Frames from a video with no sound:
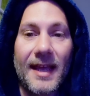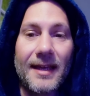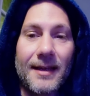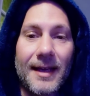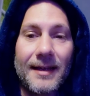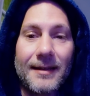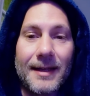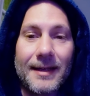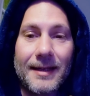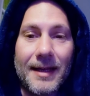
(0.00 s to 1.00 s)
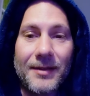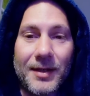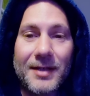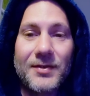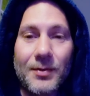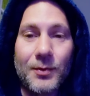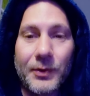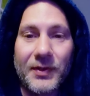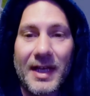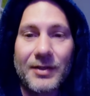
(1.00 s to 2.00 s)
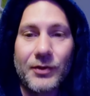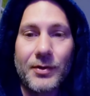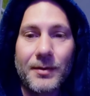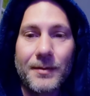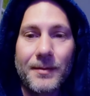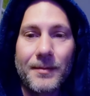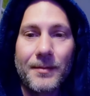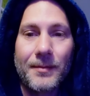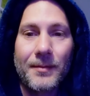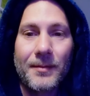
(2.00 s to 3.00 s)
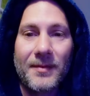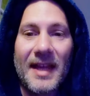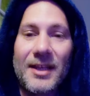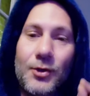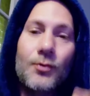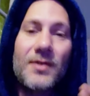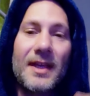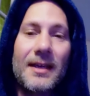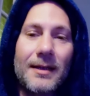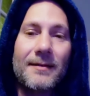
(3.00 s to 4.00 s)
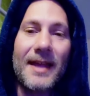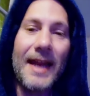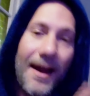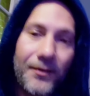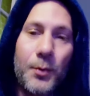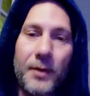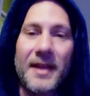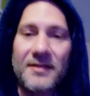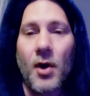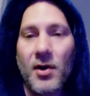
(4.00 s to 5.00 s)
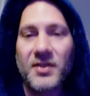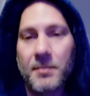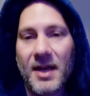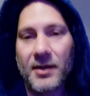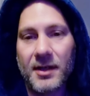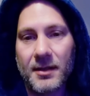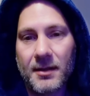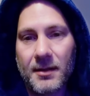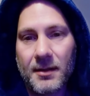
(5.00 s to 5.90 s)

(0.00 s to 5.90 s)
And here's the real danger, that you think that everyone that talks about it,